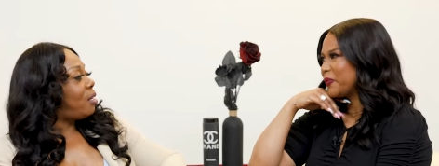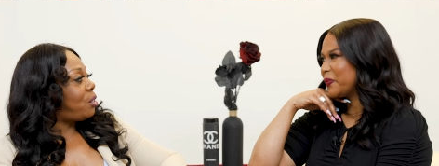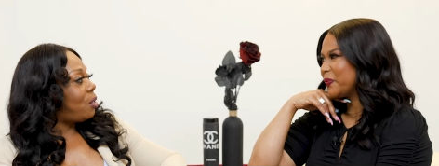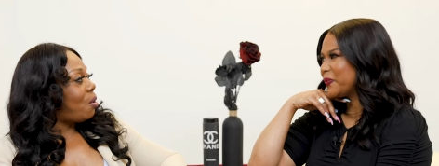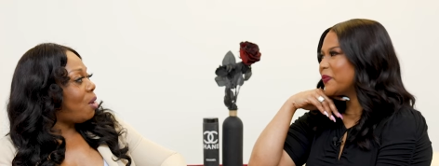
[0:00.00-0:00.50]
Speaker 1: us
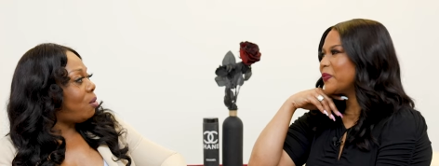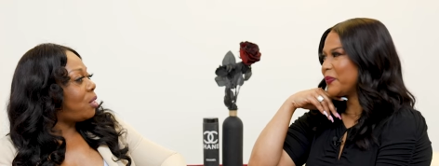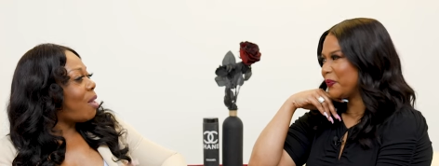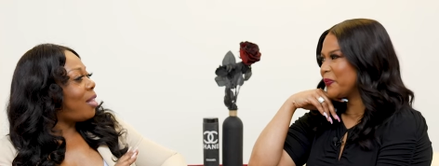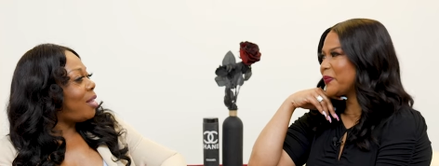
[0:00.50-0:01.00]
to grow.
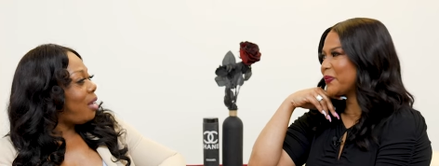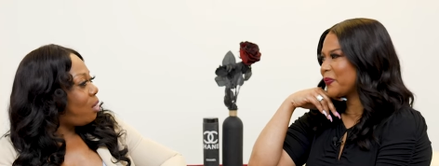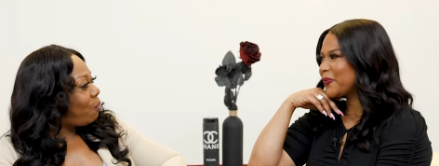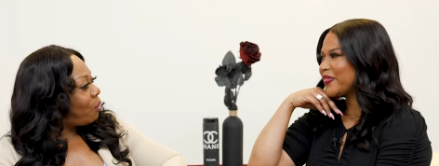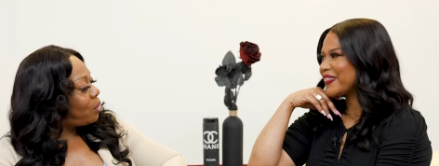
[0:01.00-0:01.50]
So mm-hmm. I thank
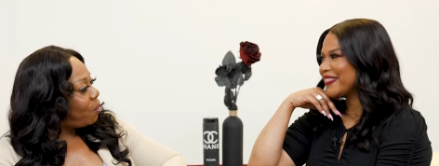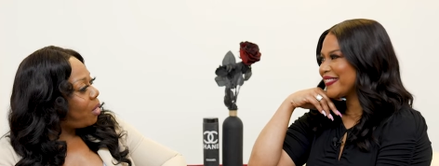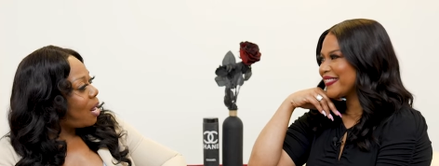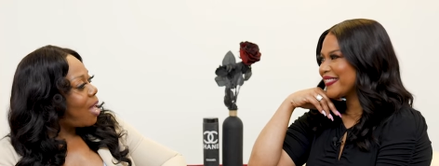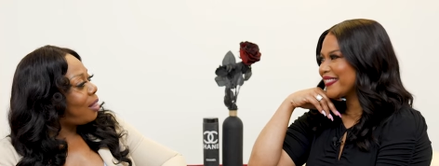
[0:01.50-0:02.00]
you for
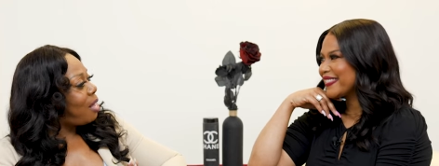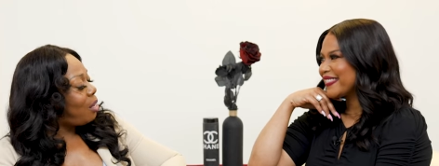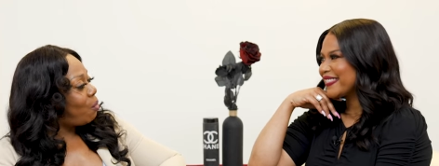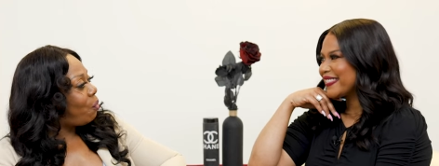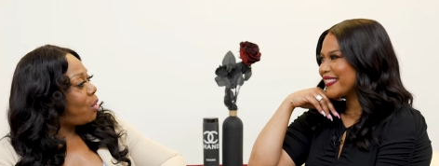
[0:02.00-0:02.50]
doing that. I
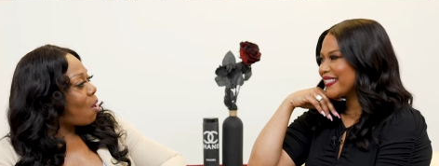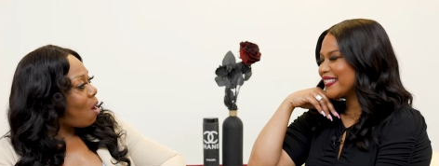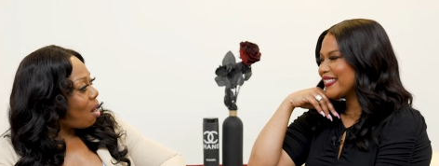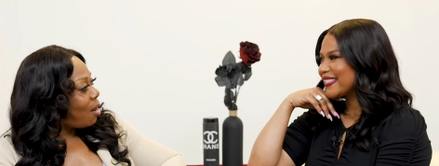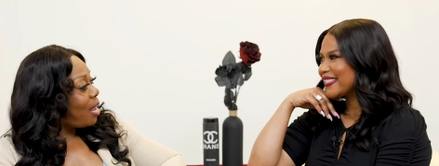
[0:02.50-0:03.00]
thank you for your
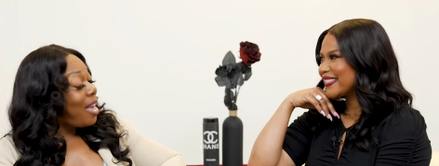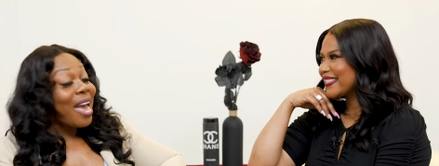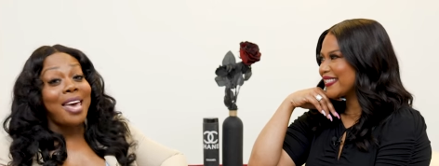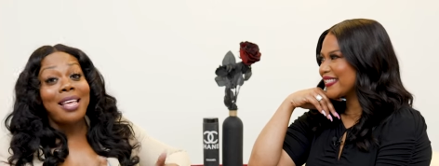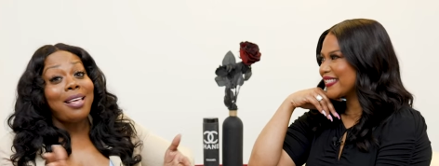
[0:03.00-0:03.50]
heart.
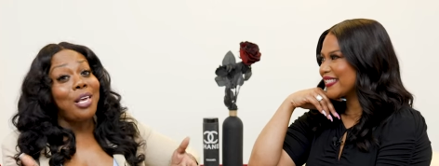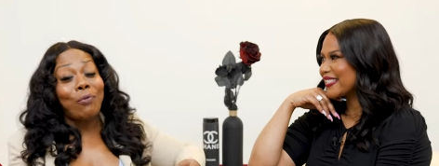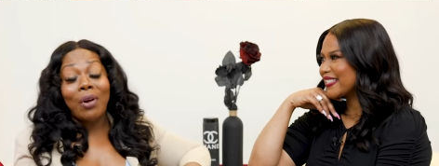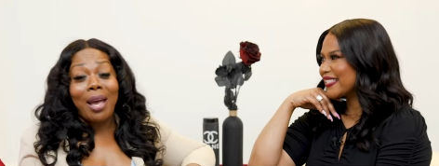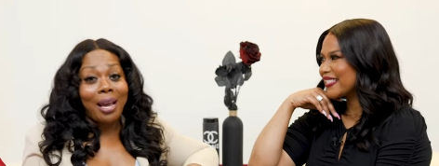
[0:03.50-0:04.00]
And I thank
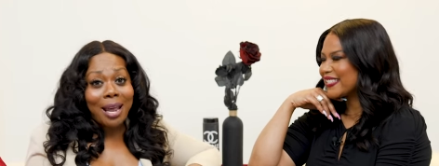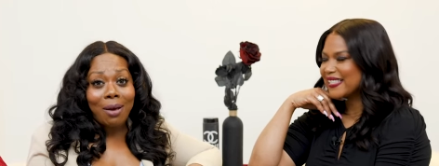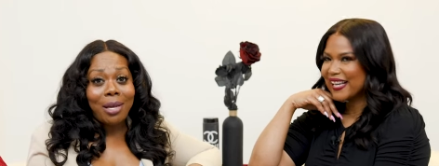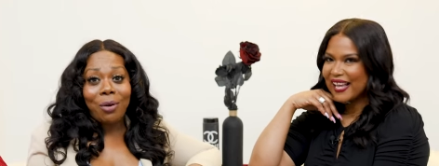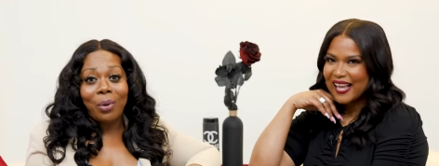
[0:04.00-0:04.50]
you for hanging
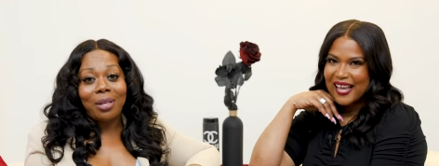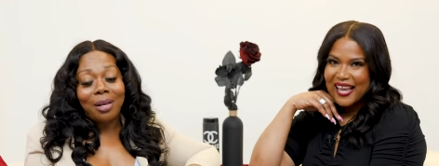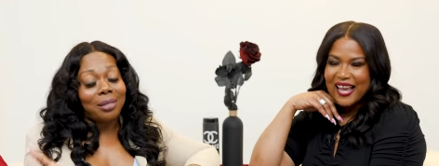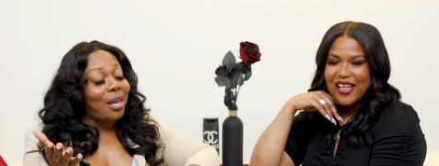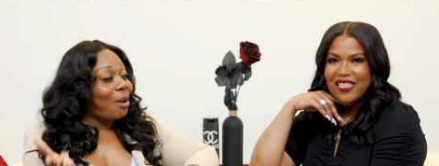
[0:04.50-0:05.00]
out here with
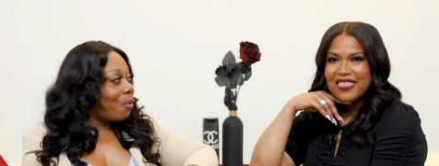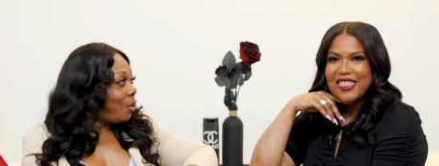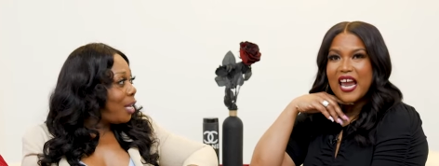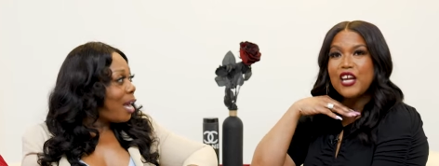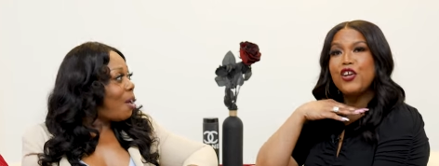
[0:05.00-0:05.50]
us at
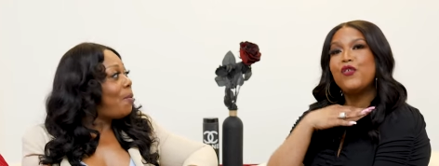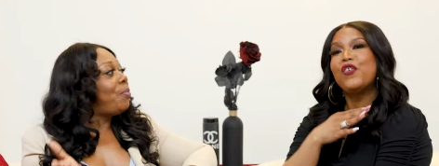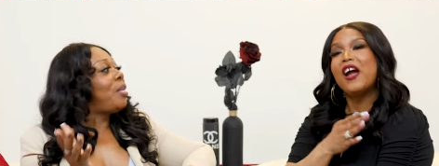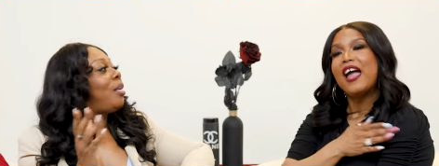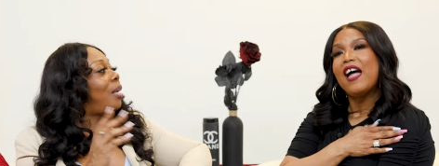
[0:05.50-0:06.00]
Rolling thank Out. Thank you
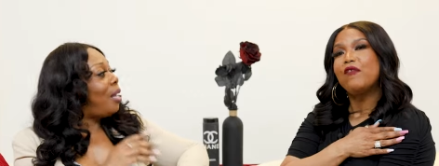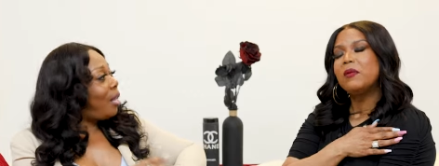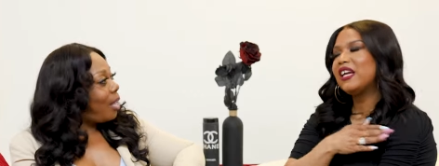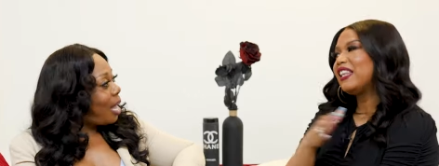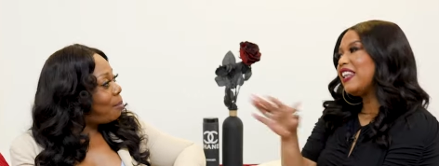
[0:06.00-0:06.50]
Speaker 2: for having
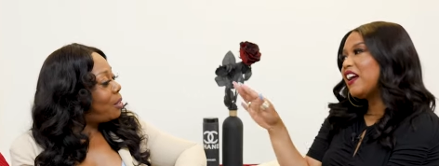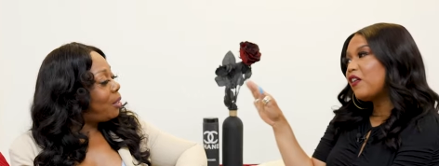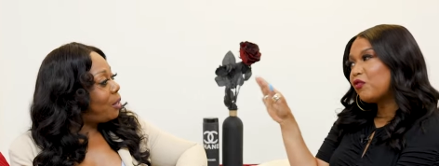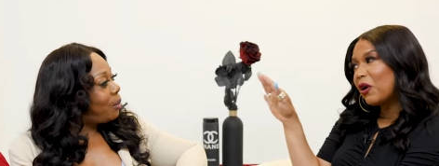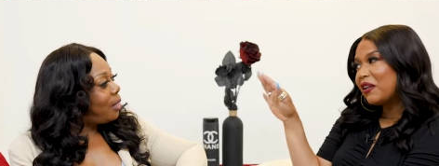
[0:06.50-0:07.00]
me. I
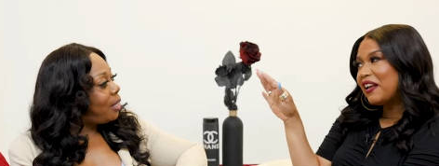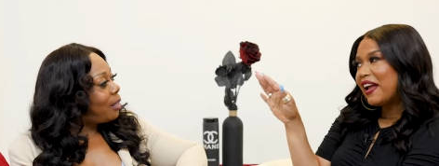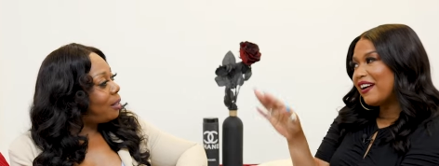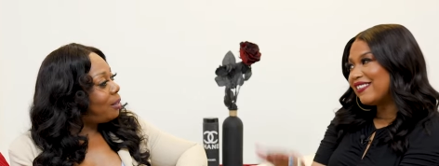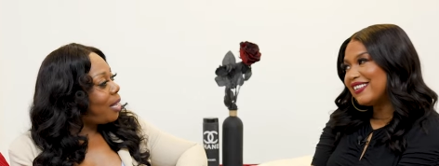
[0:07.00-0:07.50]
love Rolling
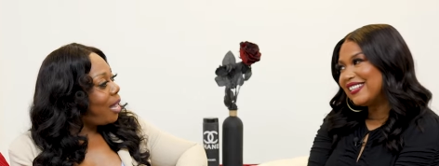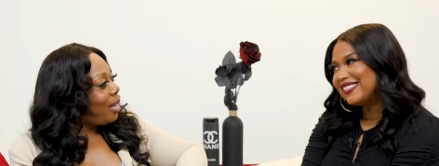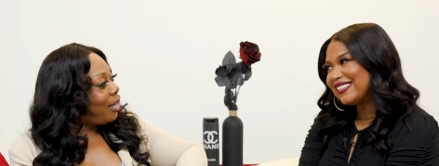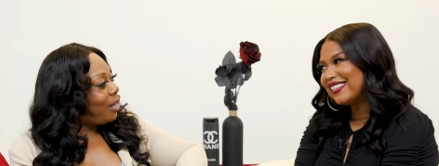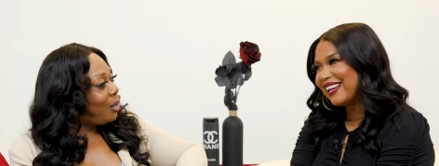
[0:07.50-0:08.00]
Out,
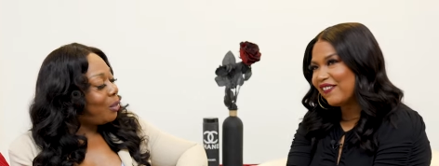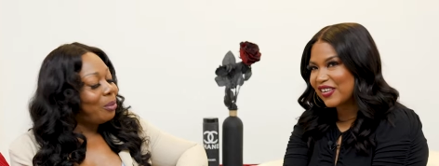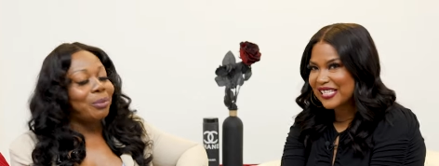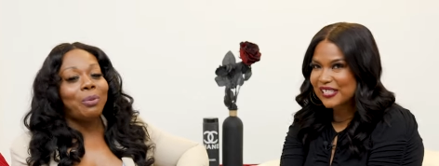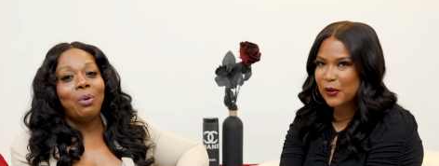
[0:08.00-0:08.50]
honey. Love
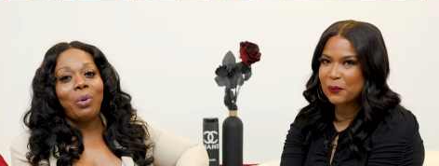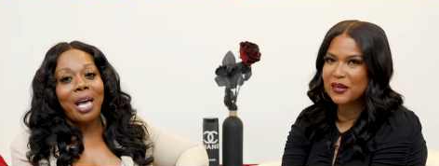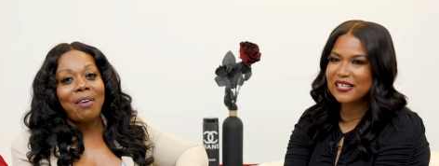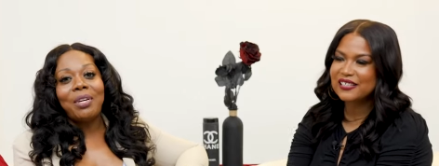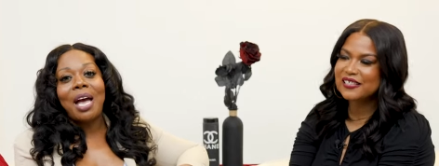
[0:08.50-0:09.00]
it. So we
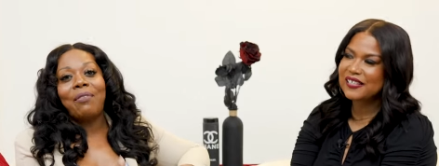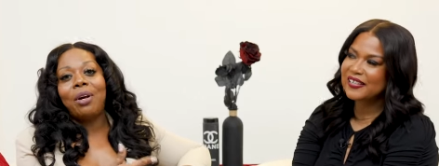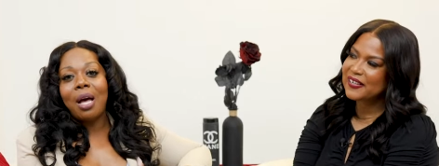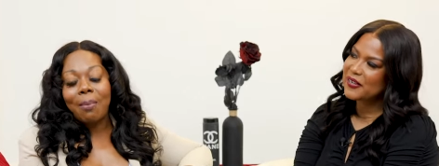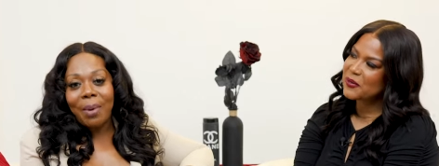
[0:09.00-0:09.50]
much. have to
Speaker 1: have
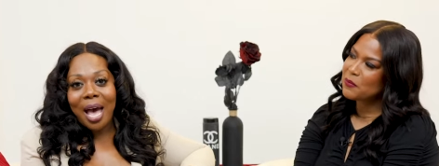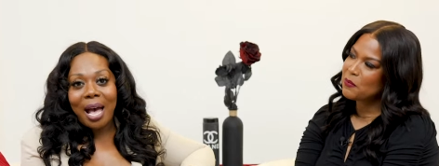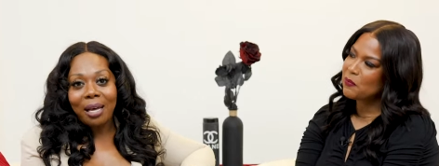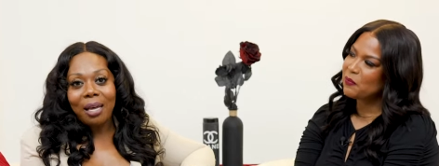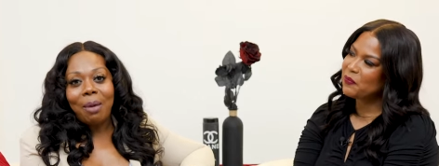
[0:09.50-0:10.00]
her come
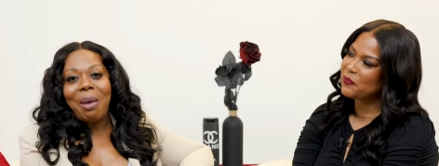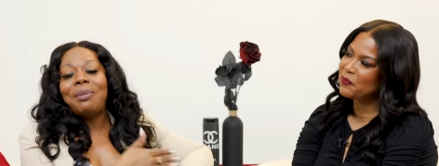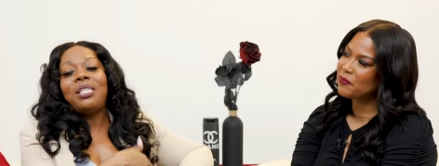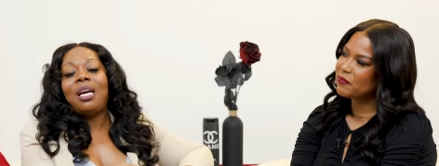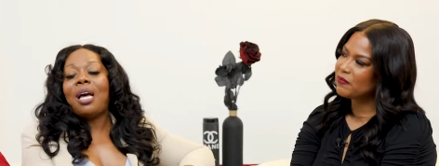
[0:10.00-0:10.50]
back.
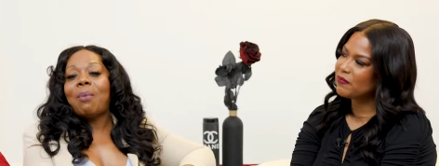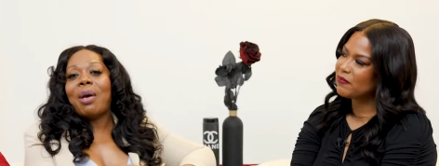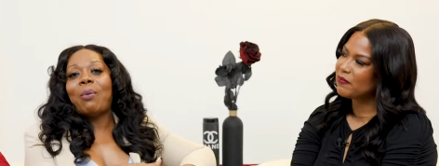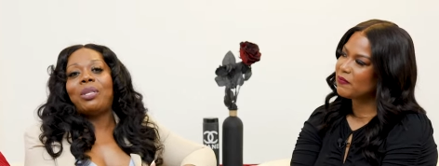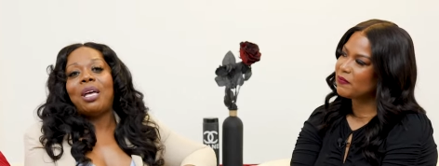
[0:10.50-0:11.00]
Maybe she could come
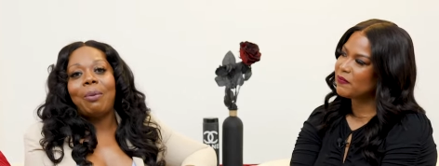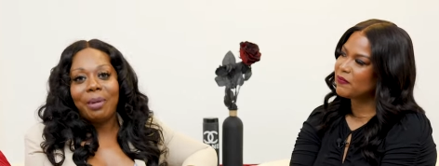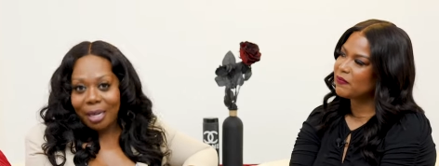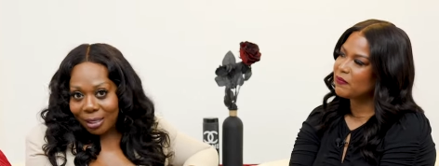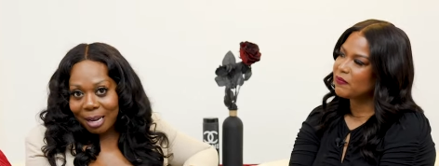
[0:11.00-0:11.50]
back with the hubby
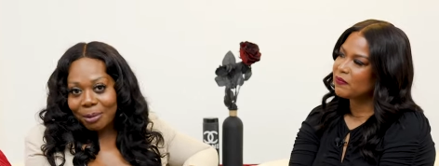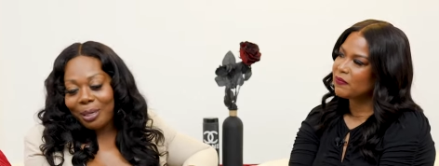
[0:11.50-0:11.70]
next time